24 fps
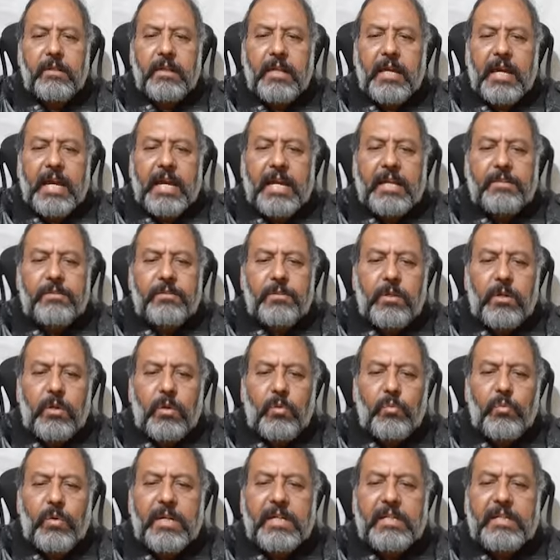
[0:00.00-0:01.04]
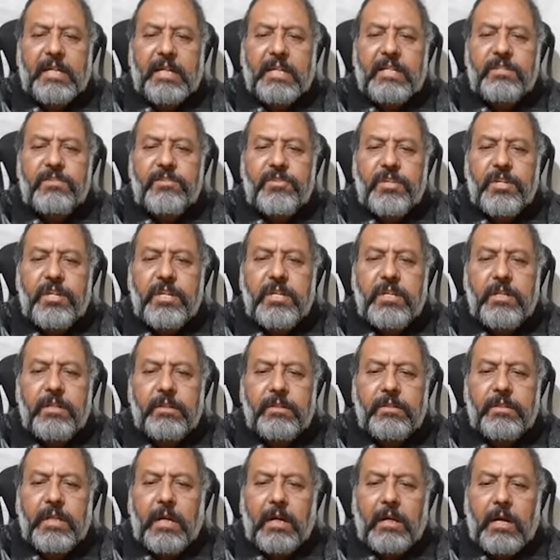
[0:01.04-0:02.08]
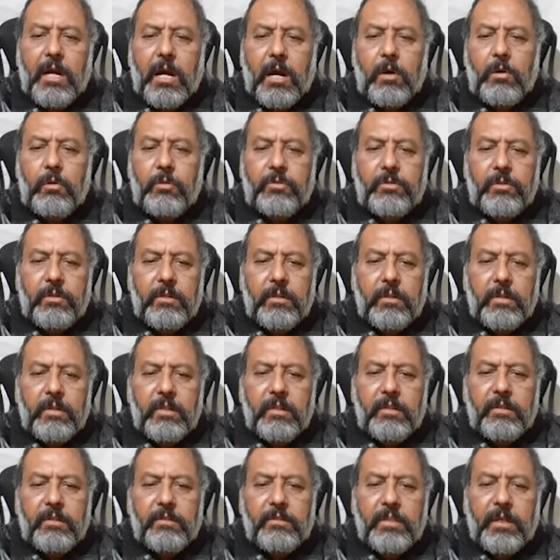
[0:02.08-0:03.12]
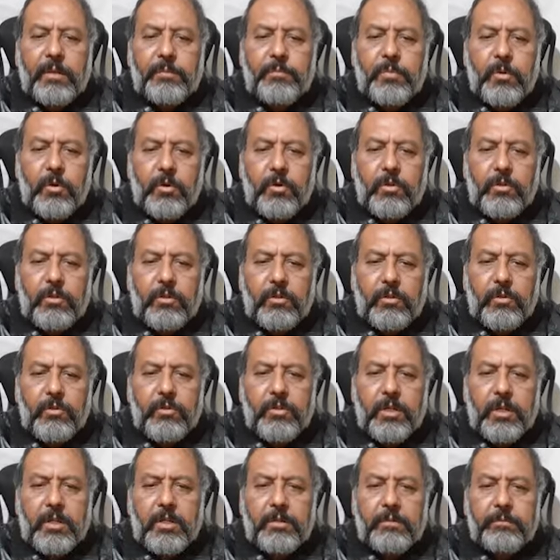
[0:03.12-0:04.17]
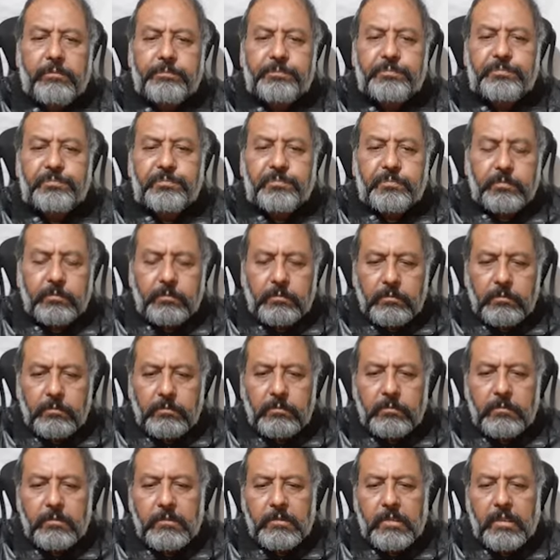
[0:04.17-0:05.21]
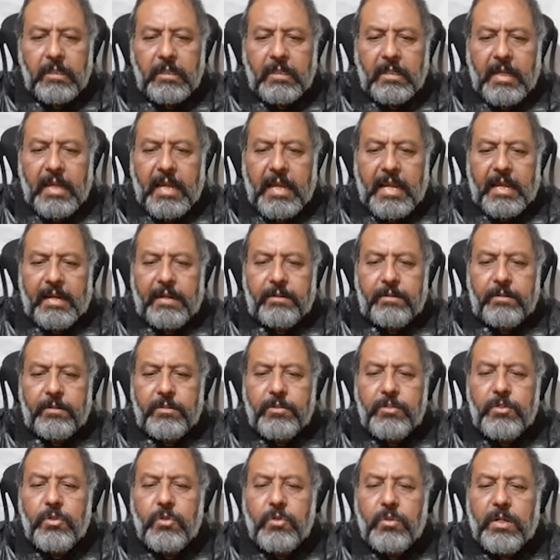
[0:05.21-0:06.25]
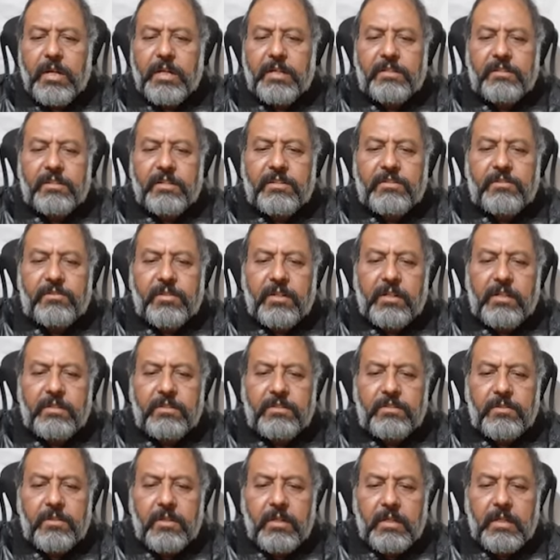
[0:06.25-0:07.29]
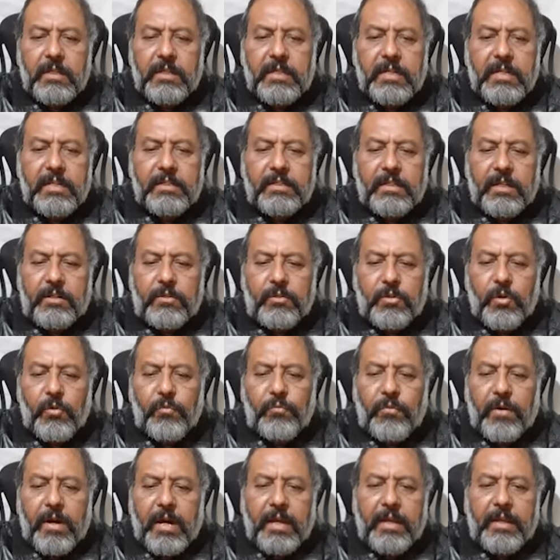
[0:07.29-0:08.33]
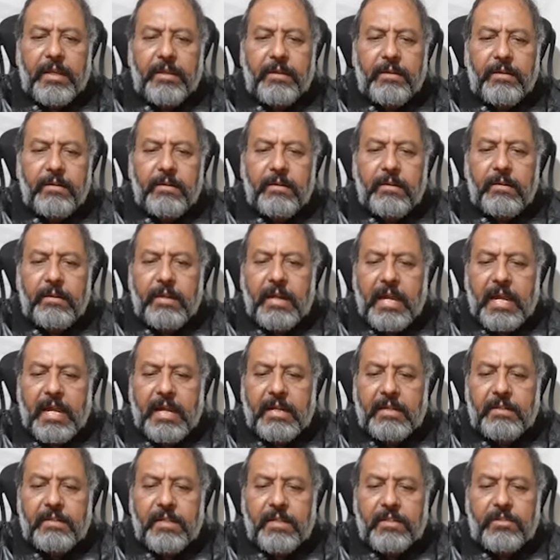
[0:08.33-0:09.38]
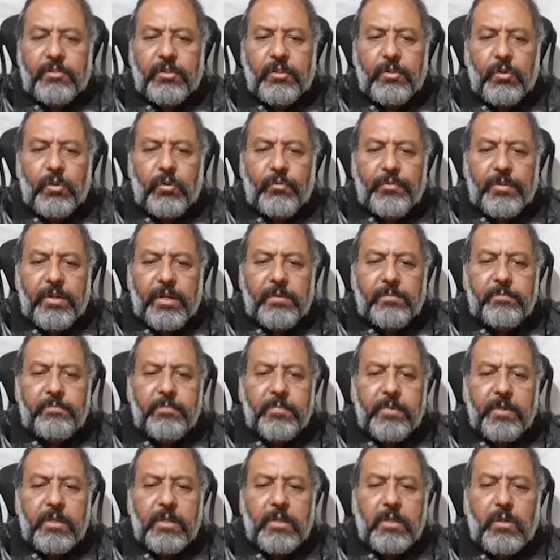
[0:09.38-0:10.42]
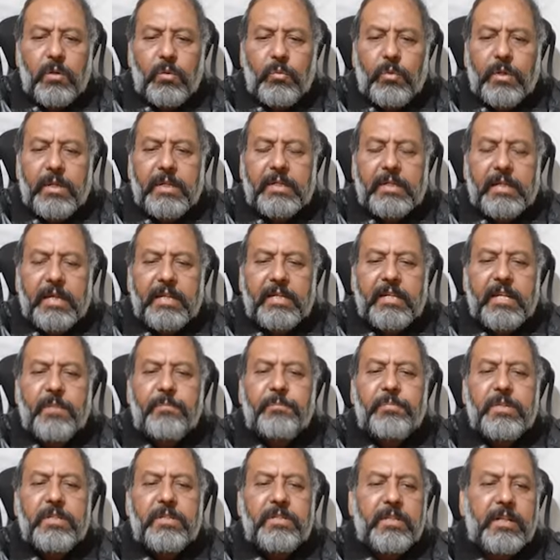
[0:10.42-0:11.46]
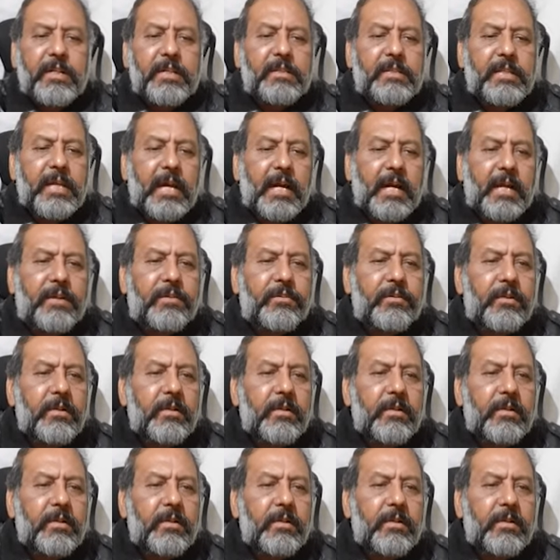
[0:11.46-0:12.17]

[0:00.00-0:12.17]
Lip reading: As one can see, the gout, the bone erosion, and urate crystals in the tophi and the synovium, one can appreciate that.